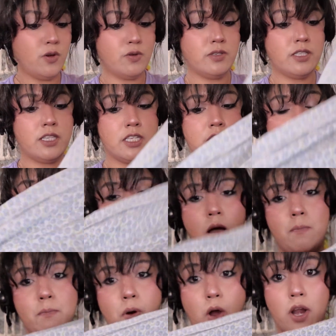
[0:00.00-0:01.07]
use the
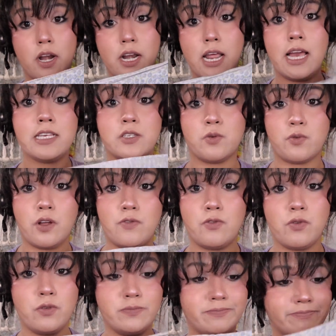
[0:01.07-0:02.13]
top part as a
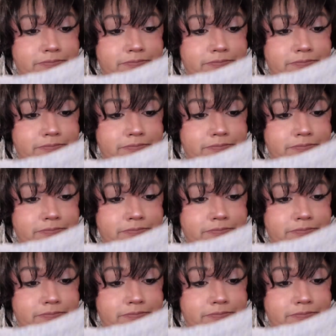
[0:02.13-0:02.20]
ruffle.